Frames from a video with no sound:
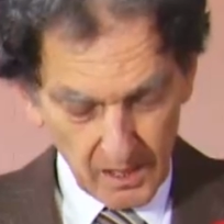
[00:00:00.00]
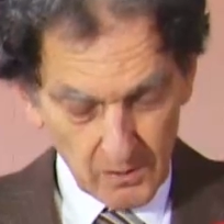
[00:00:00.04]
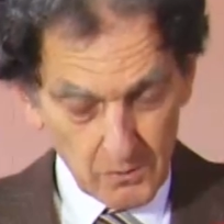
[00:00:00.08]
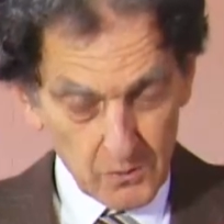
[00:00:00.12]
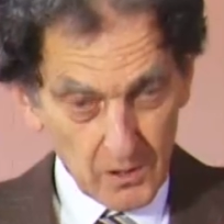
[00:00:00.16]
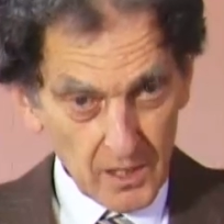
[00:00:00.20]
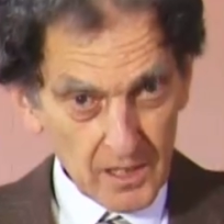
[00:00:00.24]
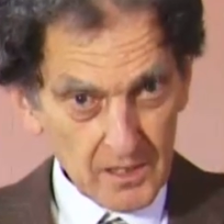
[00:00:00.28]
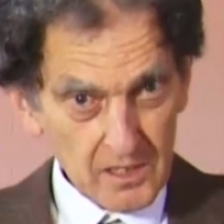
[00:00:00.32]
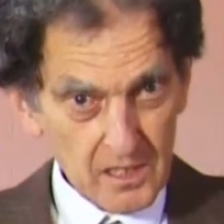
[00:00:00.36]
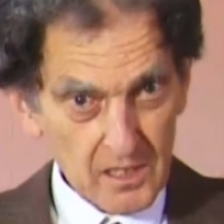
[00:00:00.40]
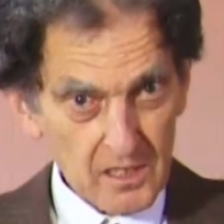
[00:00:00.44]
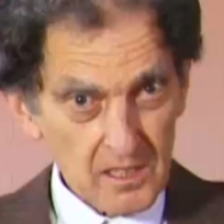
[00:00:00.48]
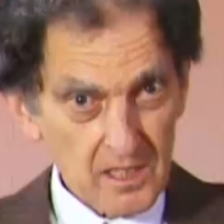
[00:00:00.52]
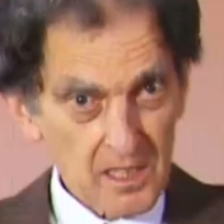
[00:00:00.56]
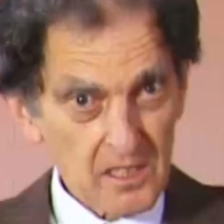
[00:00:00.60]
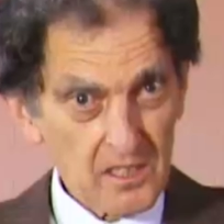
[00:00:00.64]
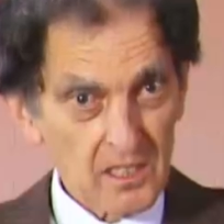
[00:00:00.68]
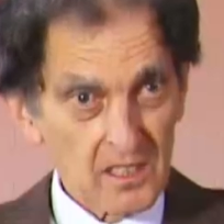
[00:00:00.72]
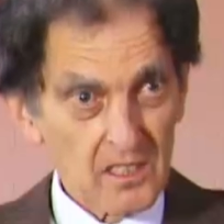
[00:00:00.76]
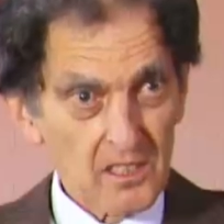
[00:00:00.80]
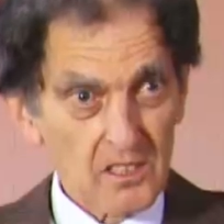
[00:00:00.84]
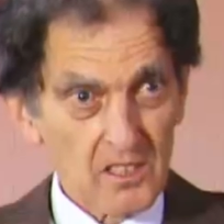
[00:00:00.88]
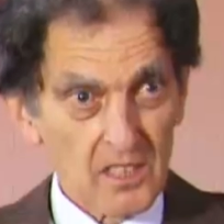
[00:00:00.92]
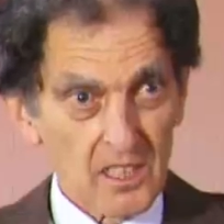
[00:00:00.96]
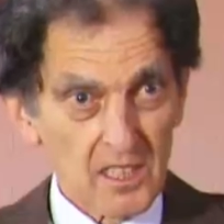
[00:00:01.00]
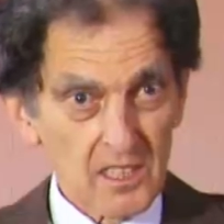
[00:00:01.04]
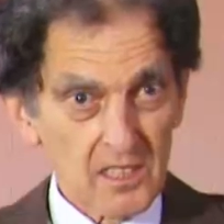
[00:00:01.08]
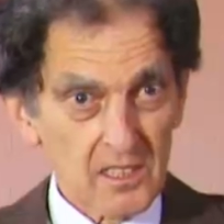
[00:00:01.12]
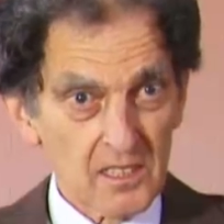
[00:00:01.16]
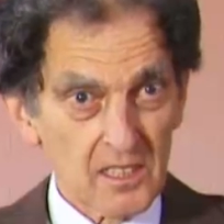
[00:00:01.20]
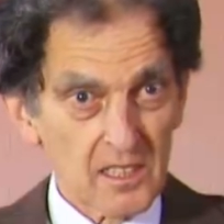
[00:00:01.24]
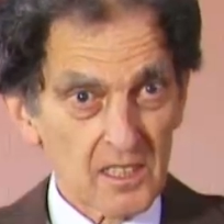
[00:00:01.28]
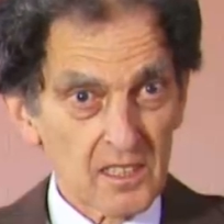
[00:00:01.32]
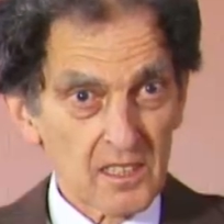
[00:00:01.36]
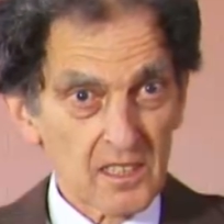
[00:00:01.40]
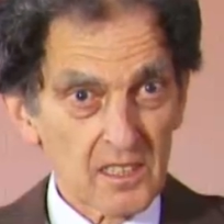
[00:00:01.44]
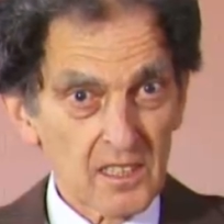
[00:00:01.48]
righteousness and
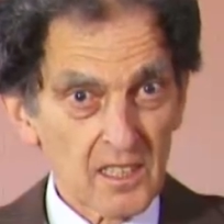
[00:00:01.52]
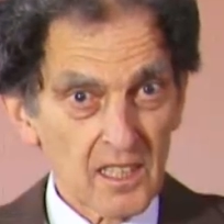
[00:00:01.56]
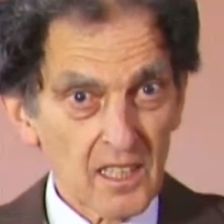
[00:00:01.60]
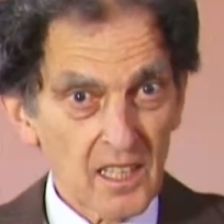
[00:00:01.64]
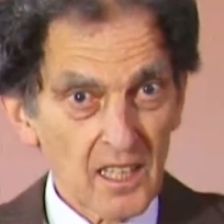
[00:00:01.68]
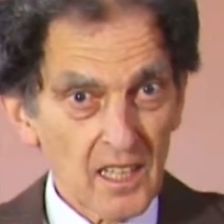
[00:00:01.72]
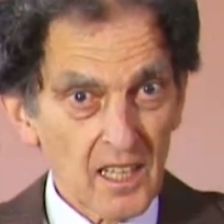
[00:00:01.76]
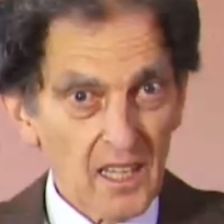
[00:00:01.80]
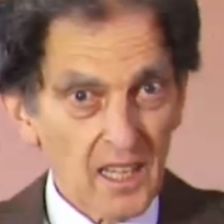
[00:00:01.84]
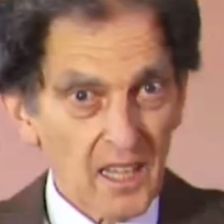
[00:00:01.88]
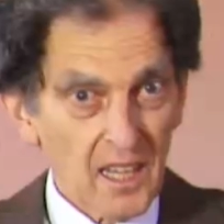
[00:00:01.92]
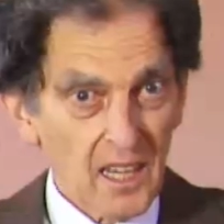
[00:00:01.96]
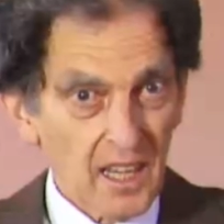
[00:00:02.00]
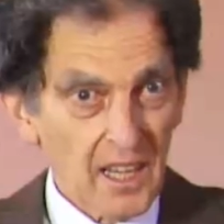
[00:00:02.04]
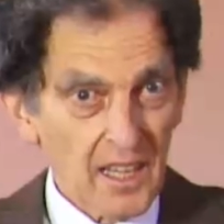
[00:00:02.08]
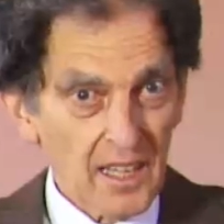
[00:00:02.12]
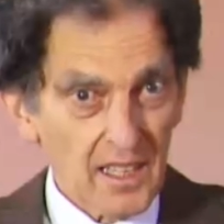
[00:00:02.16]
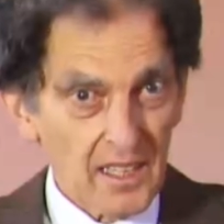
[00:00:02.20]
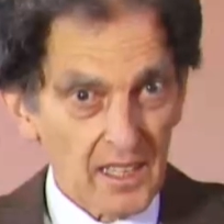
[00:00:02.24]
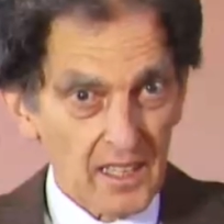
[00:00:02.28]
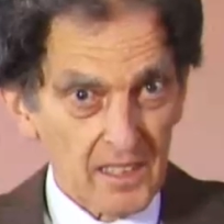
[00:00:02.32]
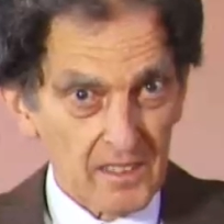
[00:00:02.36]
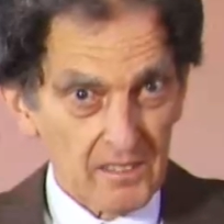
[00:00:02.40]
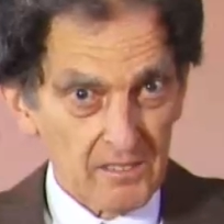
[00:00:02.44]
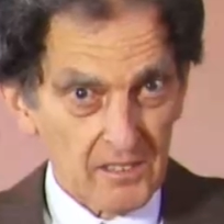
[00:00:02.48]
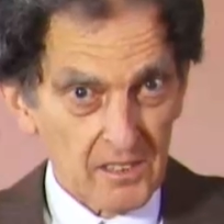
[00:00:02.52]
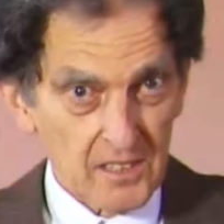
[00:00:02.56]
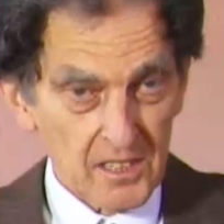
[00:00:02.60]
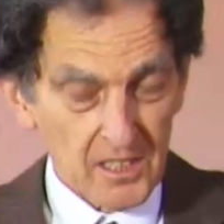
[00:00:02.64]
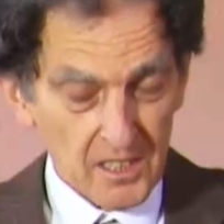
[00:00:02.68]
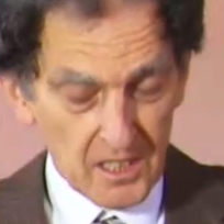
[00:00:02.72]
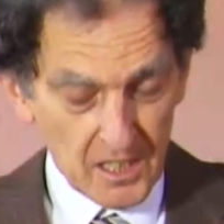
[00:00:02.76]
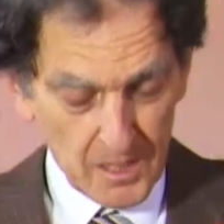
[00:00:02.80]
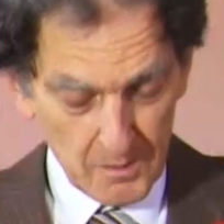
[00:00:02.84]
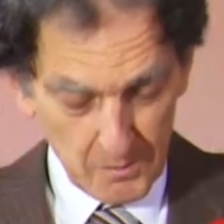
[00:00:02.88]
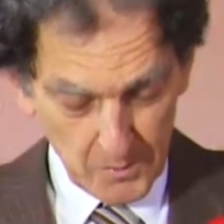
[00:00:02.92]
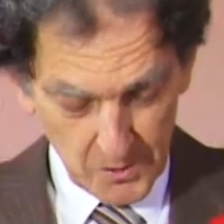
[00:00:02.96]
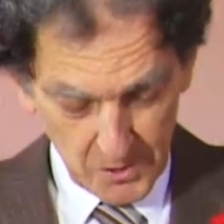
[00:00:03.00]
justice 800
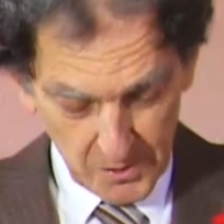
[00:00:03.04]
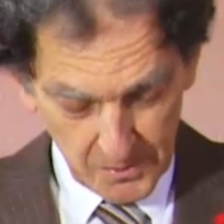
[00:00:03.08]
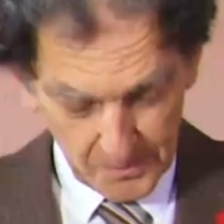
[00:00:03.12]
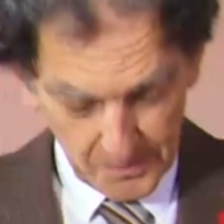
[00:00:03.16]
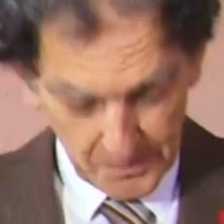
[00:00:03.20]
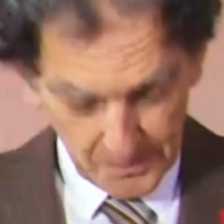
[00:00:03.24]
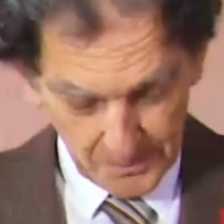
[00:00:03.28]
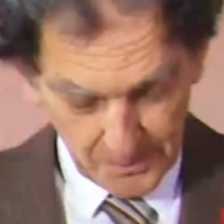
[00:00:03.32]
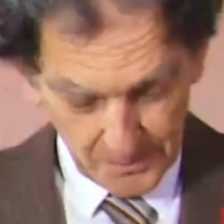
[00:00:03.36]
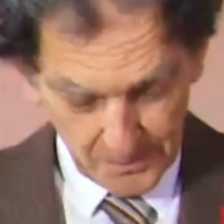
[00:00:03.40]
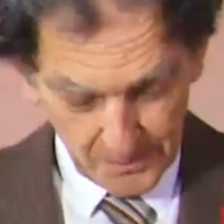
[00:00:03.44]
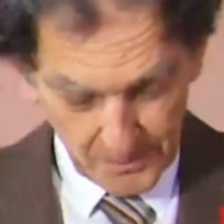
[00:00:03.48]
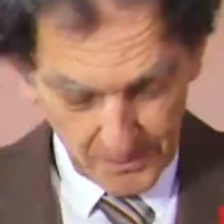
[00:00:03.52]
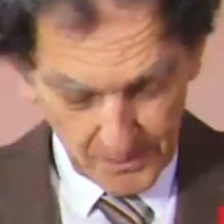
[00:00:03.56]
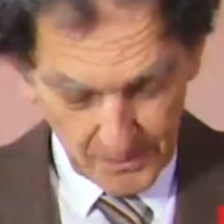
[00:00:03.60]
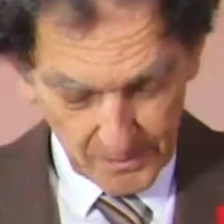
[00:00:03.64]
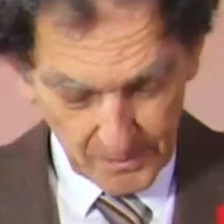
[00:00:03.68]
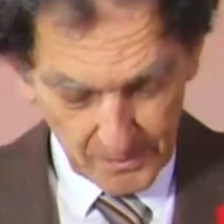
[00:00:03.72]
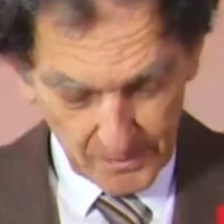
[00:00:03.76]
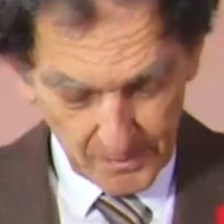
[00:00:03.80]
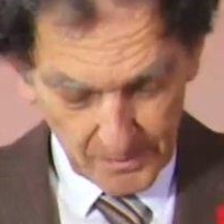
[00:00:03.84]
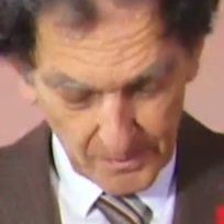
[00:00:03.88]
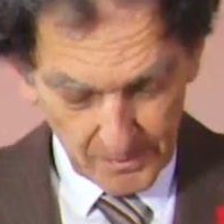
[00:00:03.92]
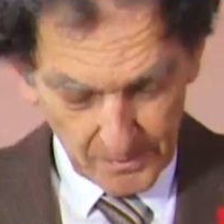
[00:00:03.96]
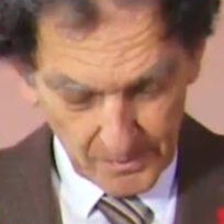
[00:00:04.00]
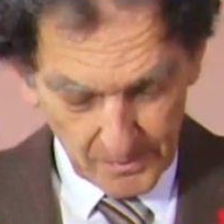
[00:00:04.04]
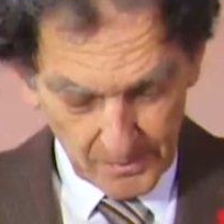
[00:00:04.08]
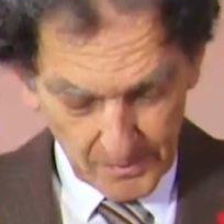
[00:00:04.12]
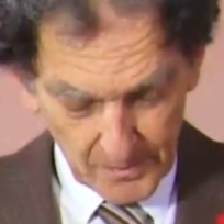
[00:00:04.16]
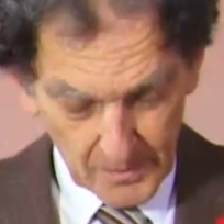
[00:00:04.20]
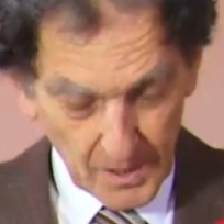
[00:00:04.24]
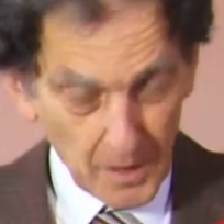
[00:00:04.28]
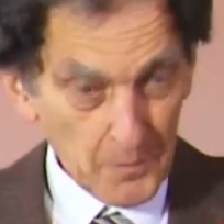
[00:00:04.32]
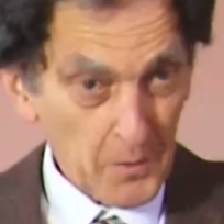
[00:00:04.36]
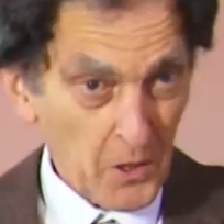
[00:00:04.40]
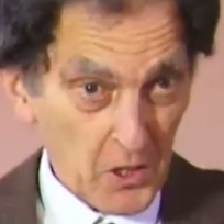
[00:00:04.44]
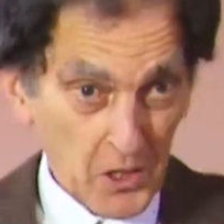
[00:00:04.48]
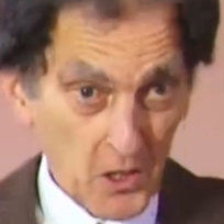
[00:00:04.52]
times.
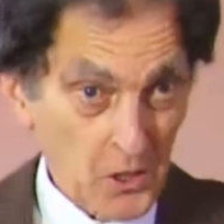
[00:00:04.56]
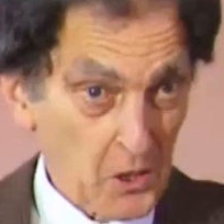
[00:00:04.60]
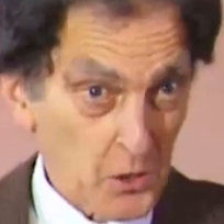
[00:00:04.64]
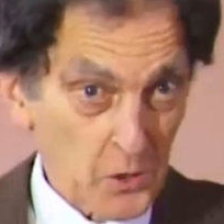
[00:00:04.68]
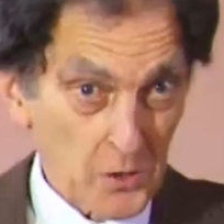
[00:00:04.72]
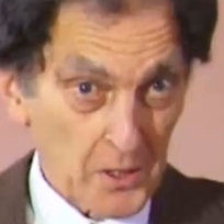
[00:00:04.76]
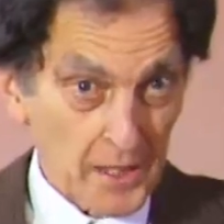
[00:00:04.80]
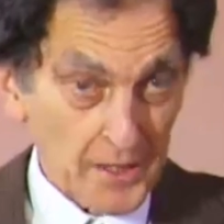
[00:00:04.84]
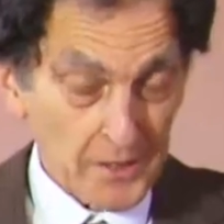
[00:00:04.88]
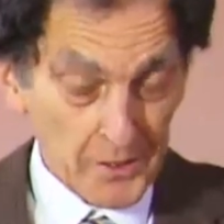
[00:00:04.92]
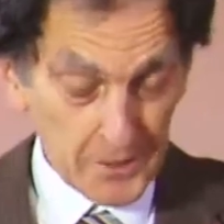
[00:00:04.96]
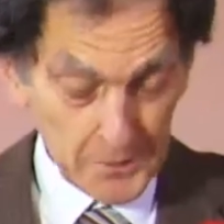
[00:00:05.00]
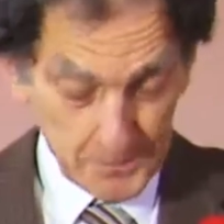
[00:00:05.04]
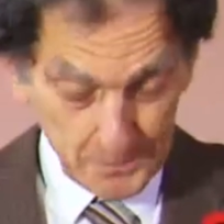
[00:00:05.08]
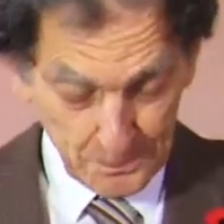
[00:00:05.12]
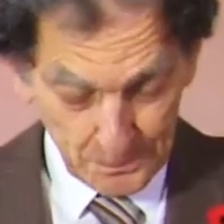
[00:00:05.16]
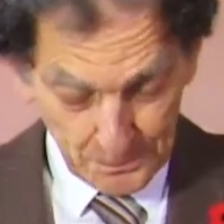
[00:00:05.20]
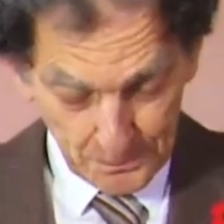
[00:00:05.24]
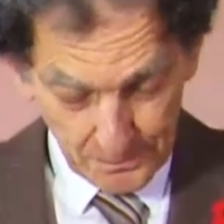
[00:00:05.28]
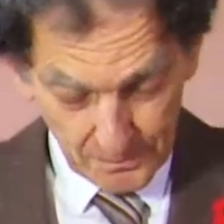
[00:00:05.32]
I'm not going to do that though.